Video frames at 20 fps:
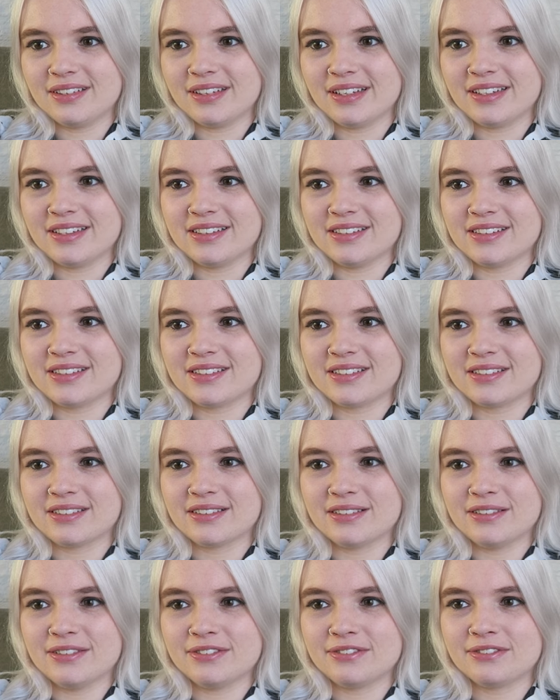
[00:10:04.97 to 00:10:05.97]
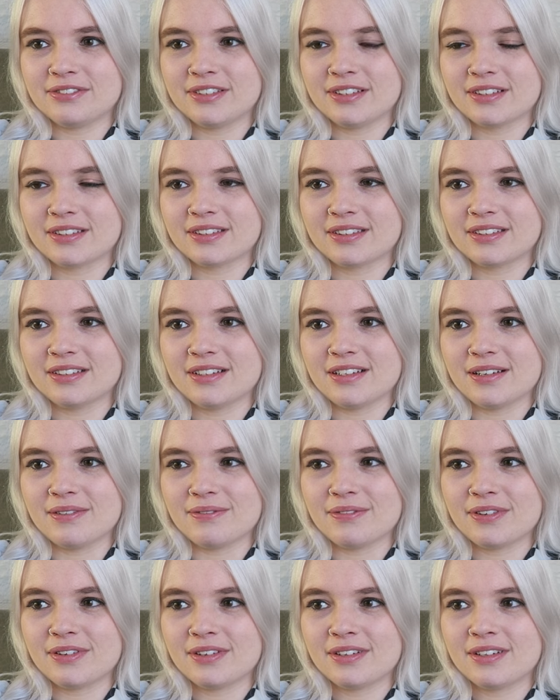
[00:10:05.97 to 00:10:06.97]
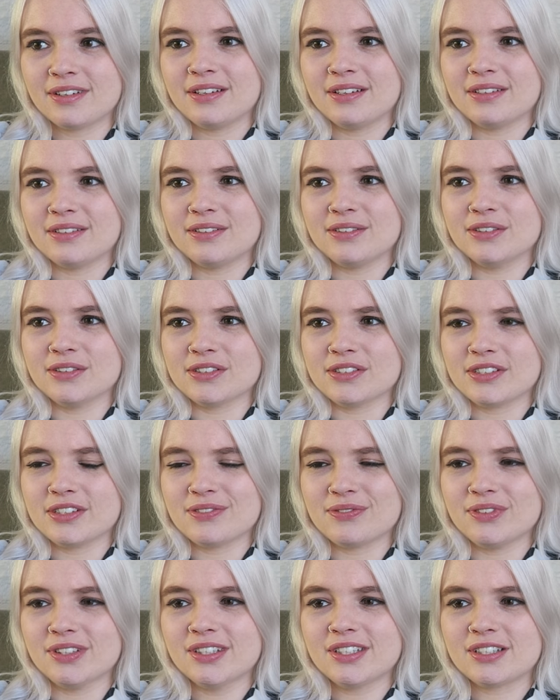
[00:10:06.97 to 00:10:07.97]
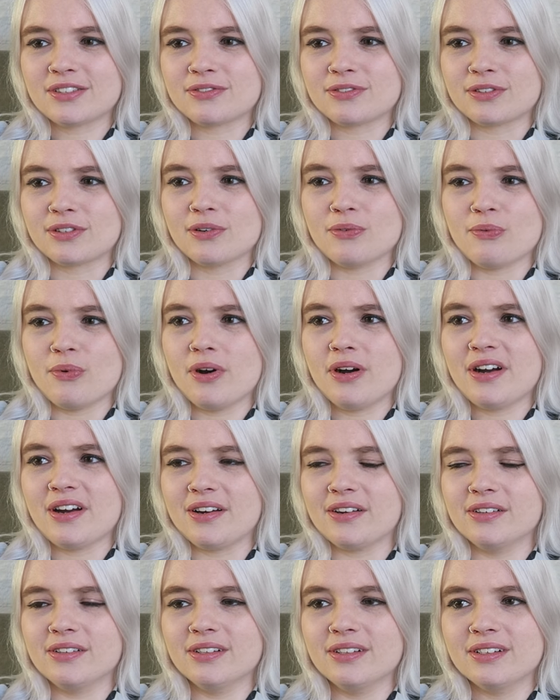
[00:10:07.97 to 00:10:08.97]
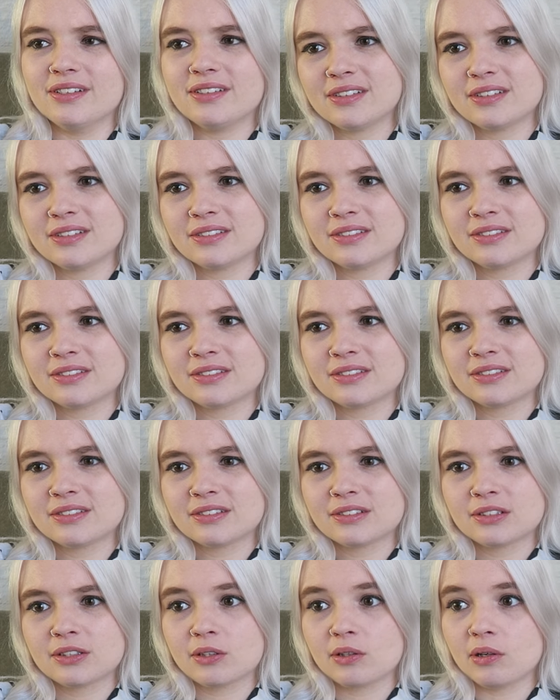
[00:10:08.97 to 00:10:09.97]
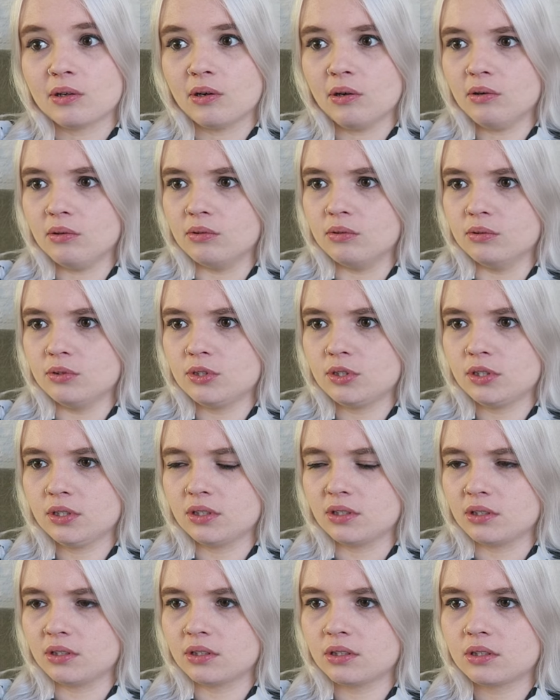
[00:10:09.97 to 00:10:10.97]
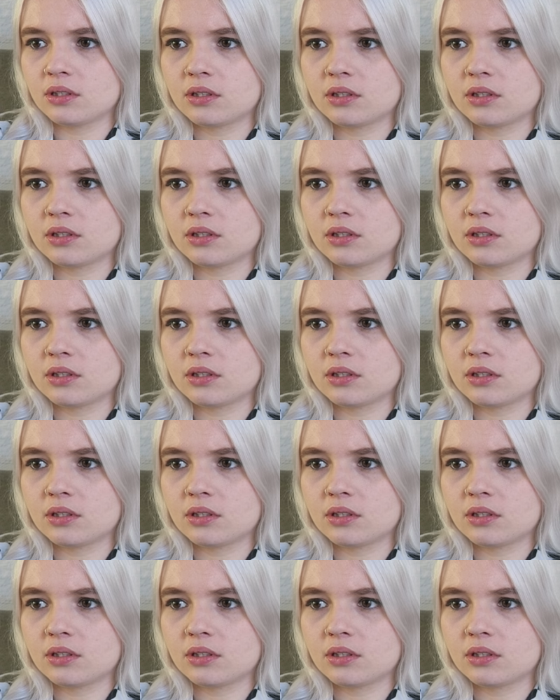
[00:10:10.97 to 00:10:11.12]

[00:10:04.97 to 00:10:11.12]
That is so fucked up. Oh, she's been there for a while. Oh shit.